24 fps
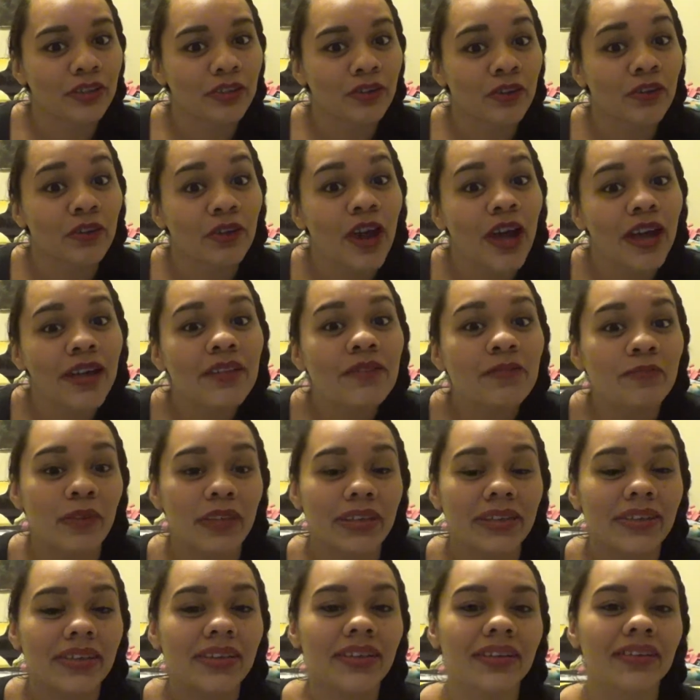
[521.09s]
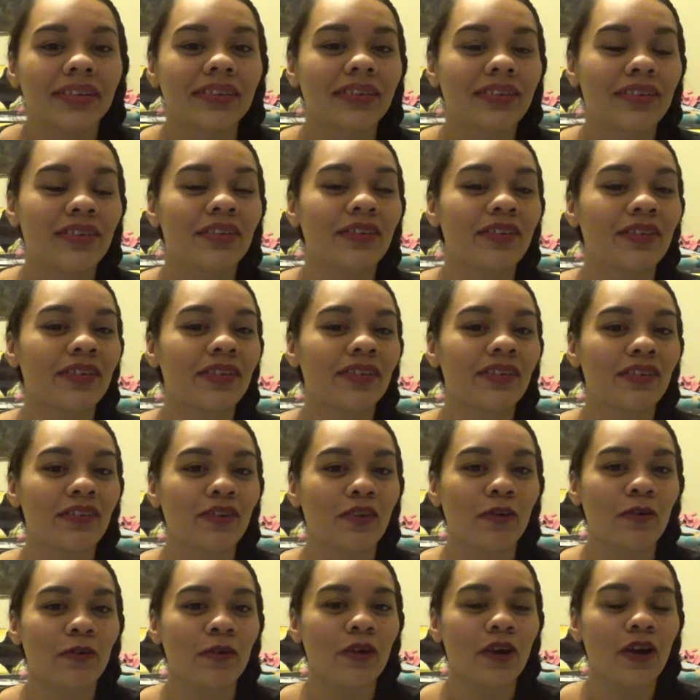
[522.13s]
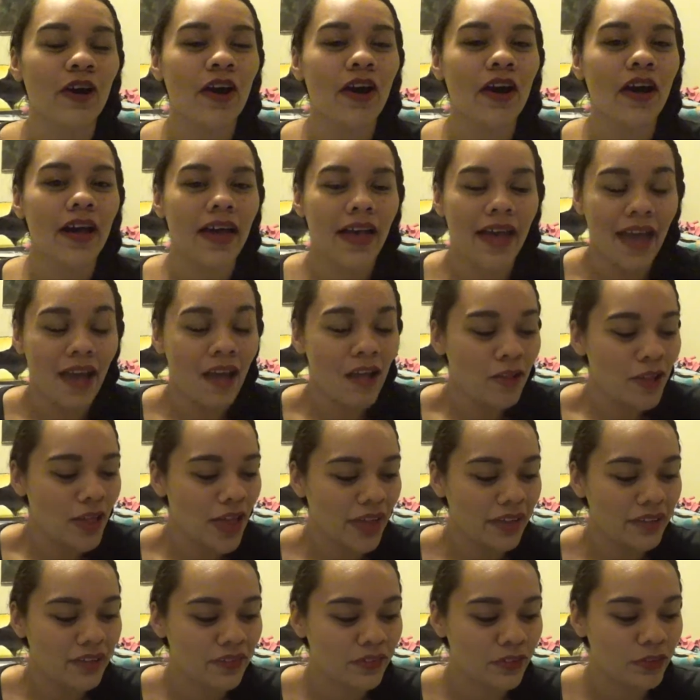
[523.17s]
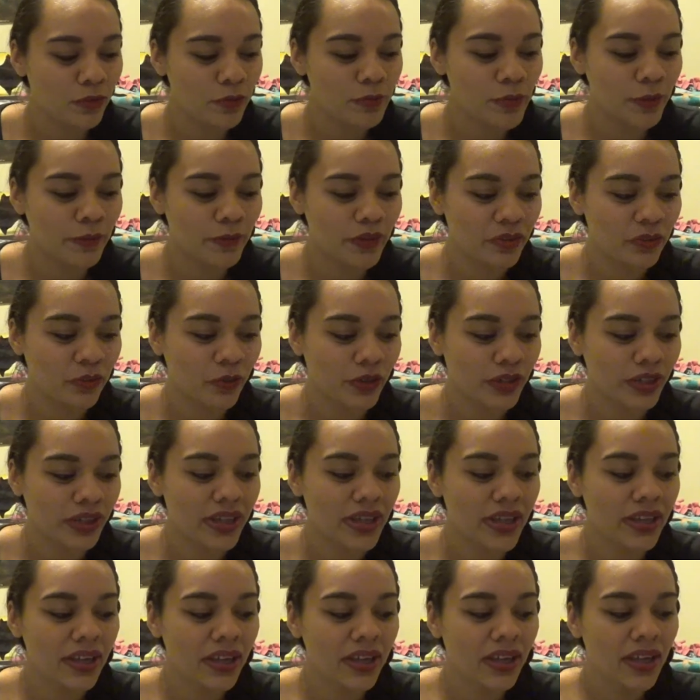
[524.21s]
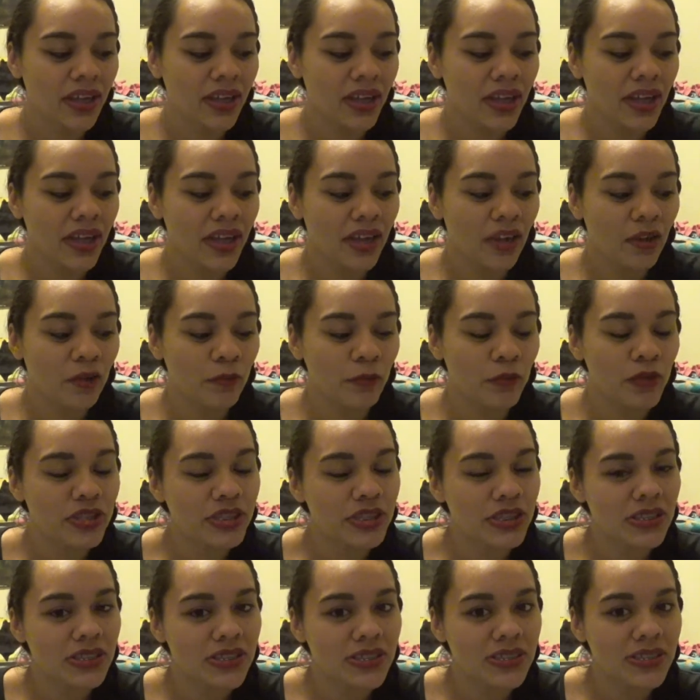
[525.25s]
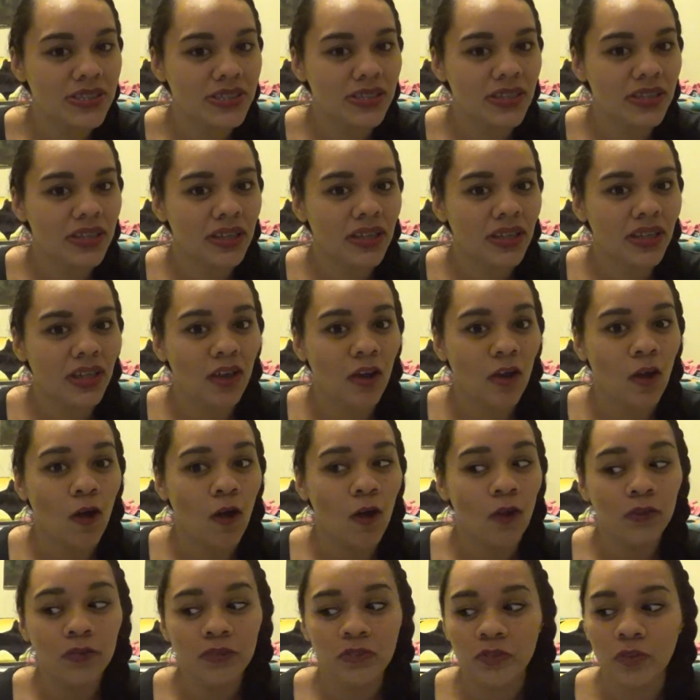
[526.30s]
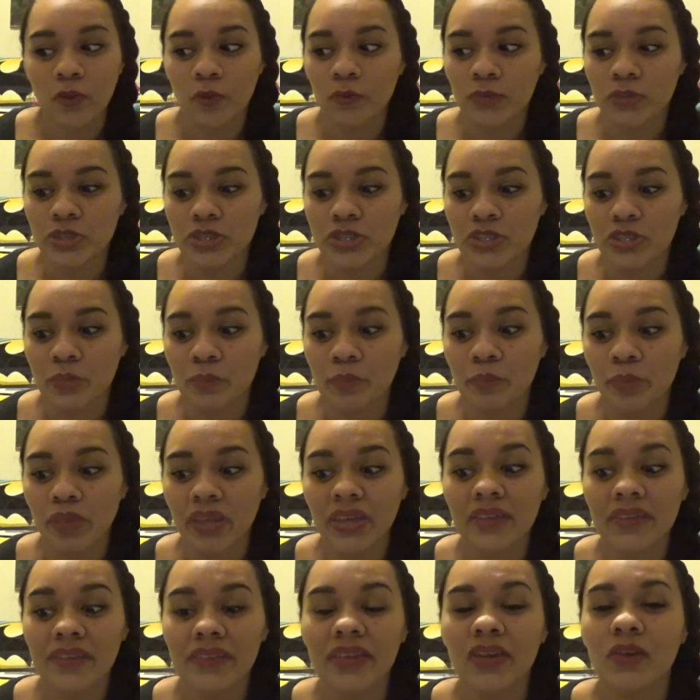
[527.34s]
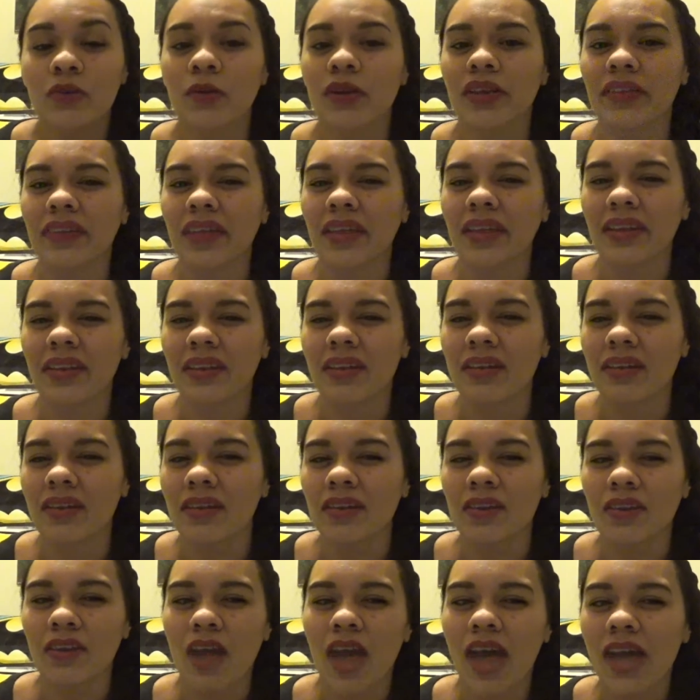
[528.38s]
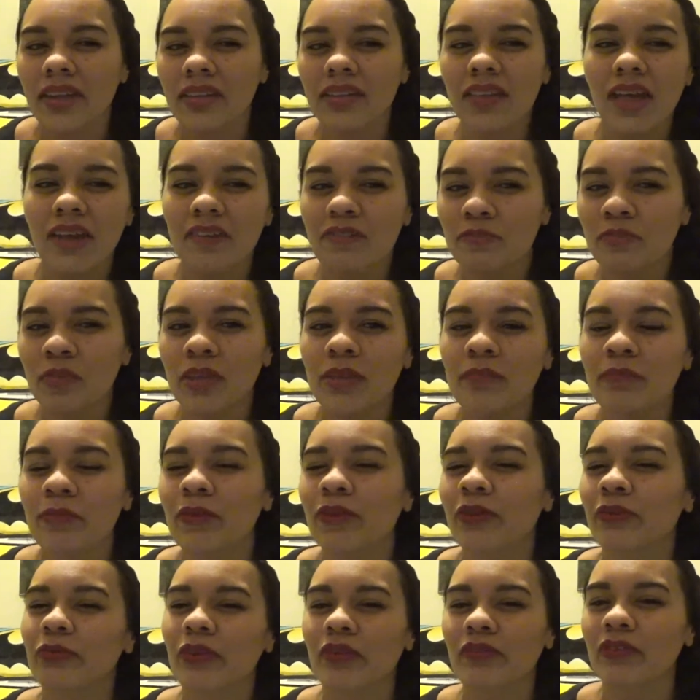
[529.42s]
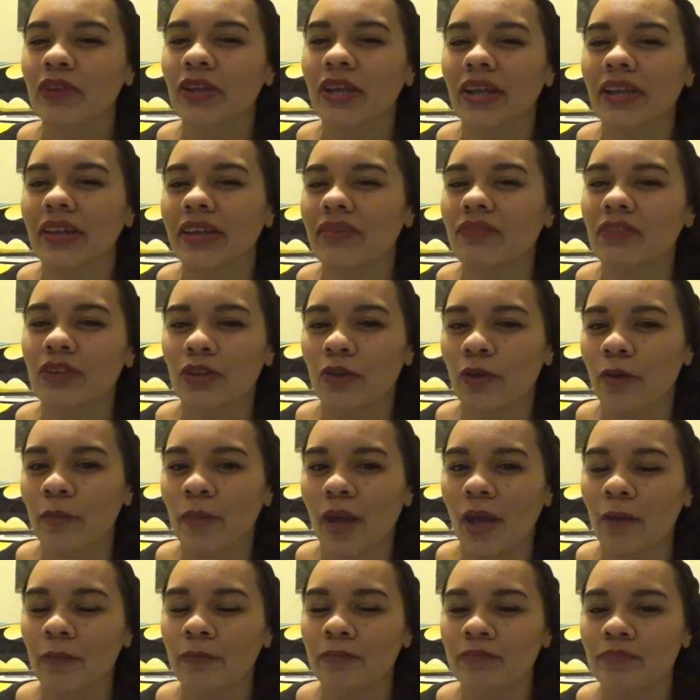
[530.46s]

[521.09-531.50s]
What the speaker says: Her husband. So Hal has to know about Miss Grundy, which is also just a big secret that not a lot of people in Riverdale even know about.